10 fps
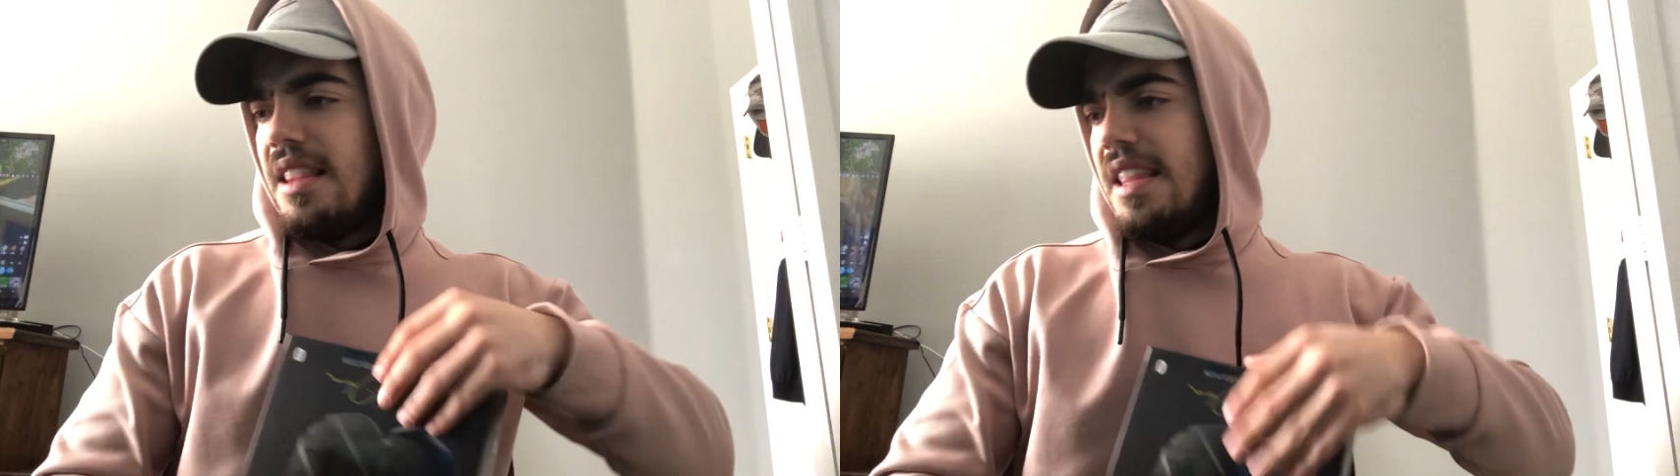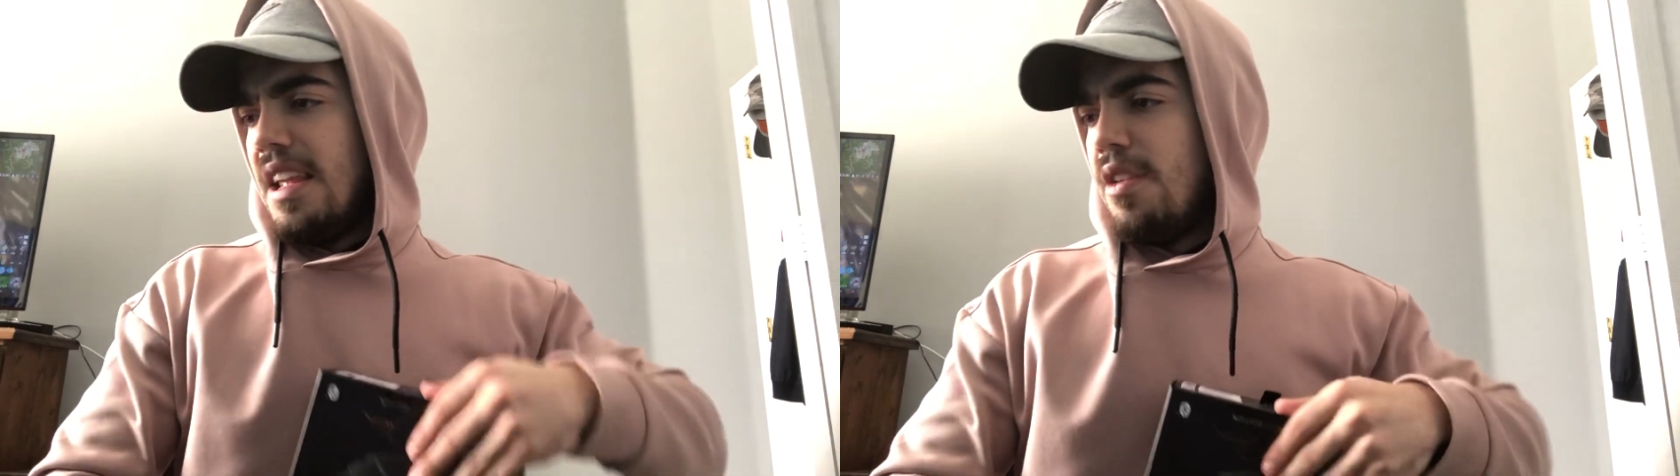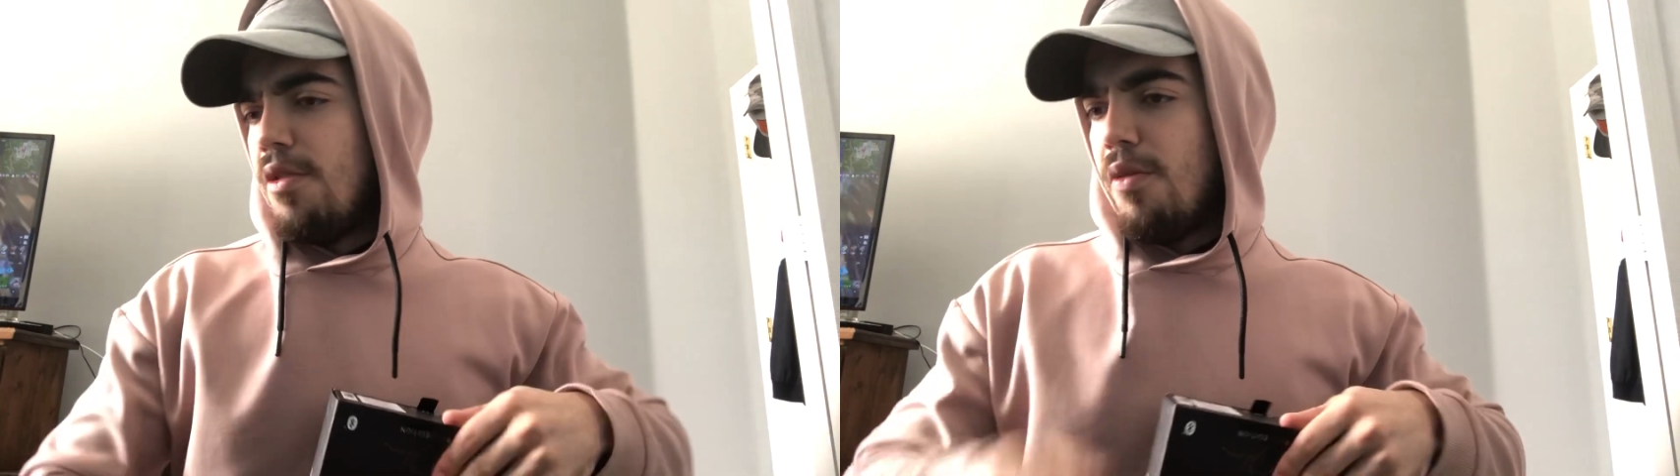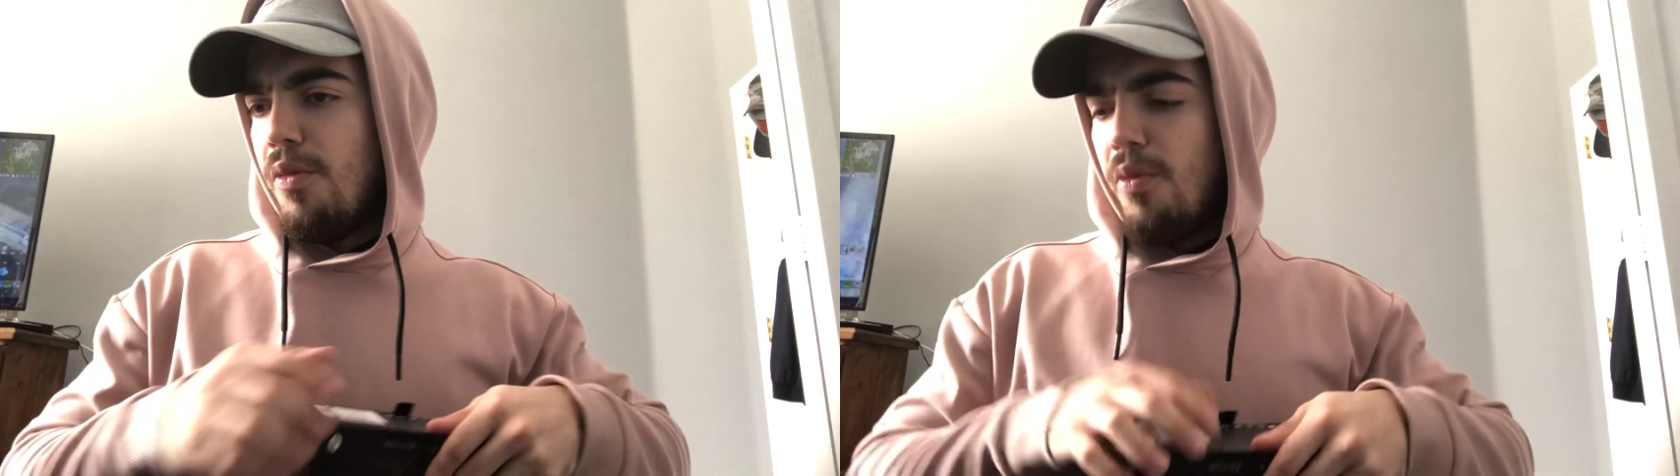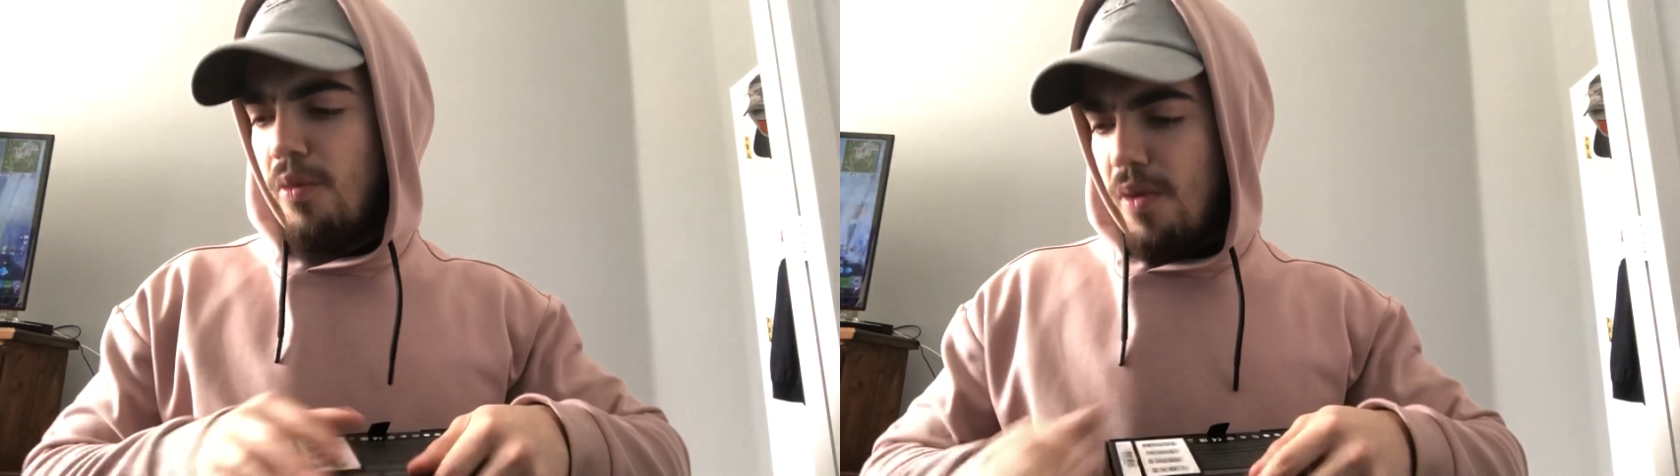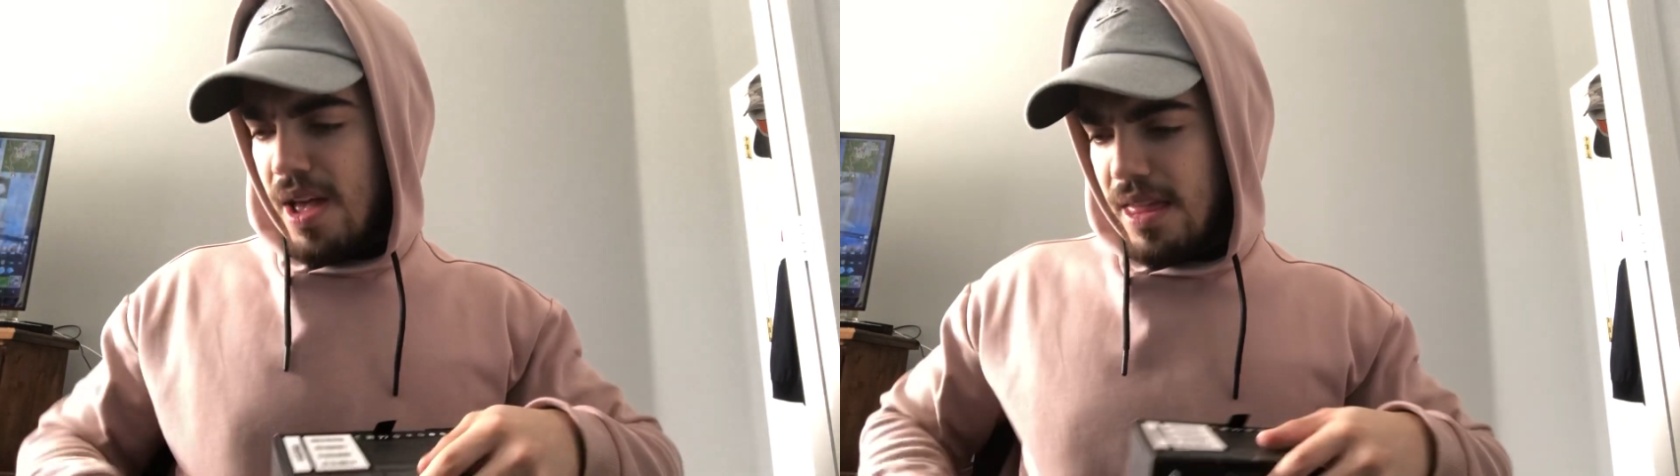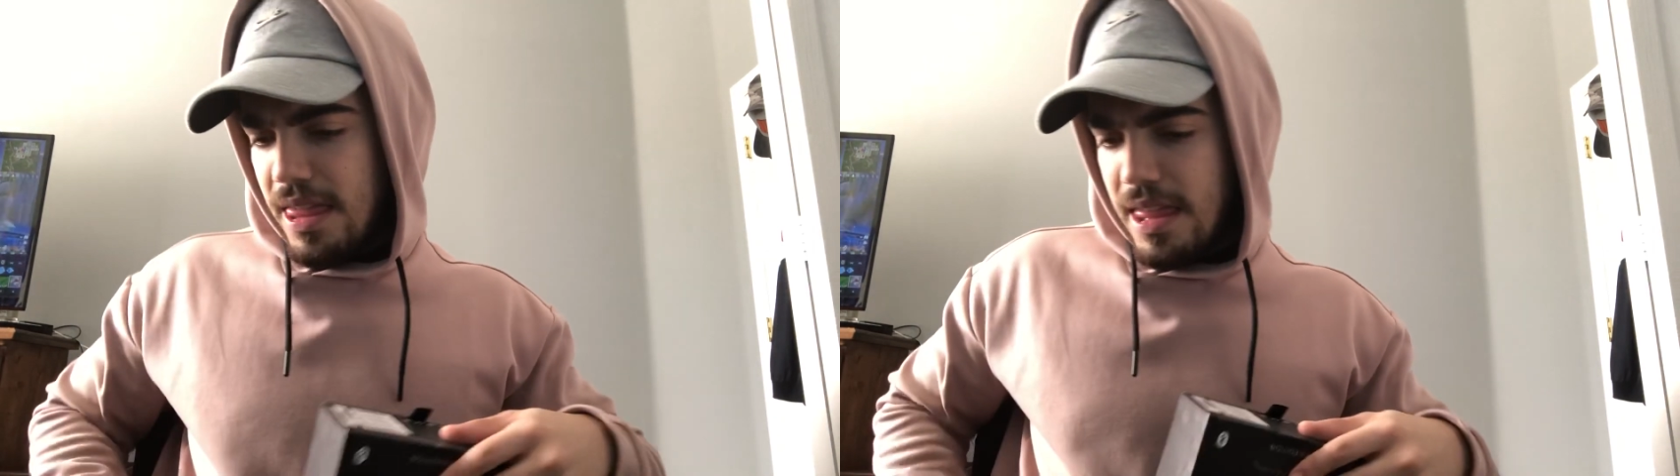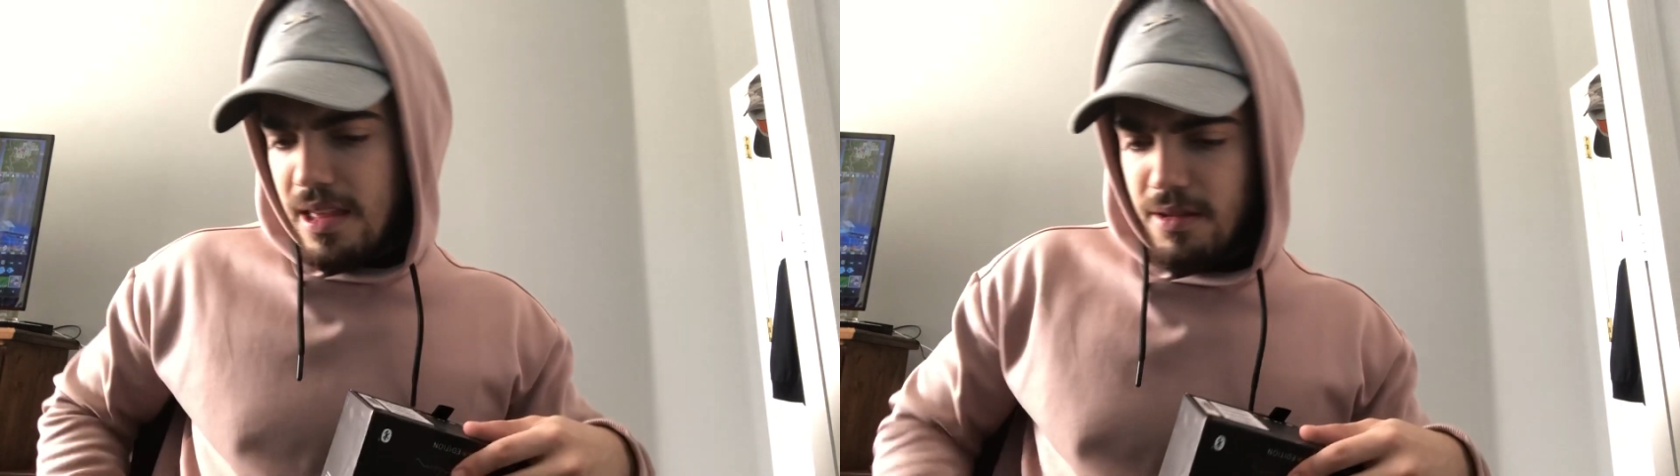deal
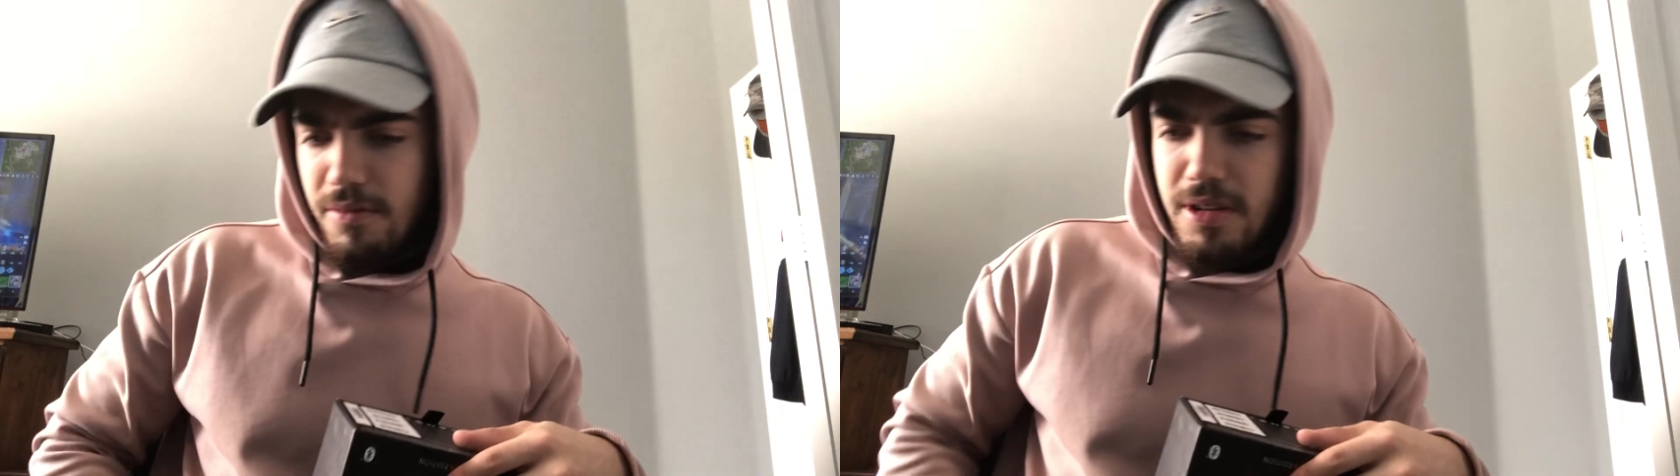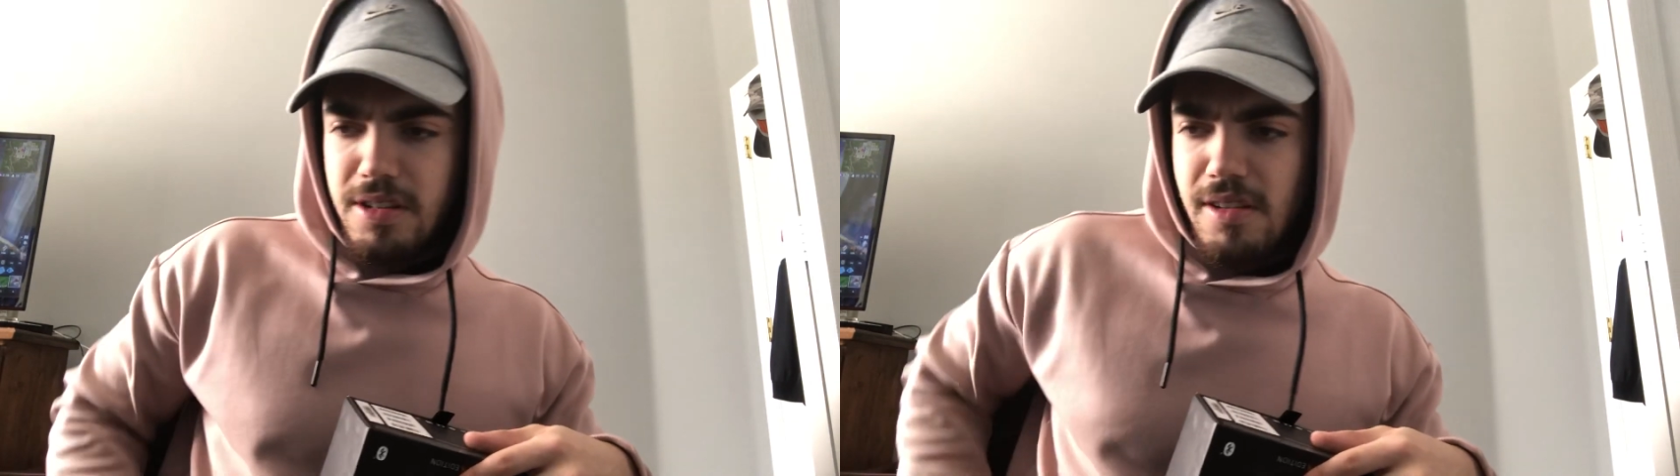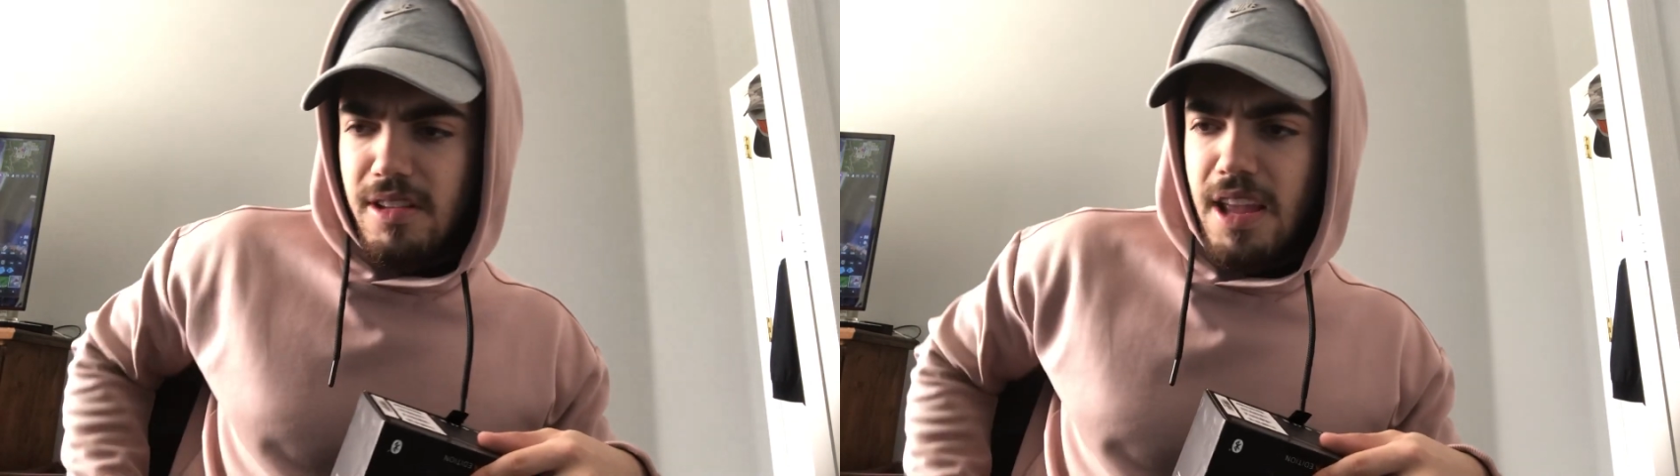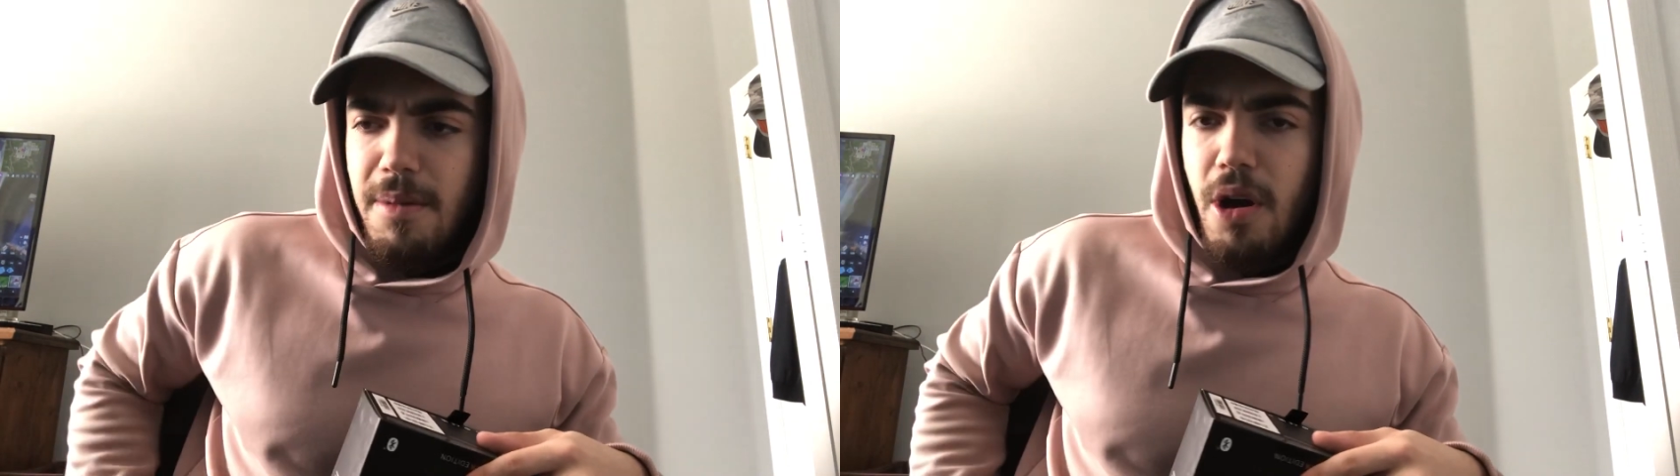with, what's their name?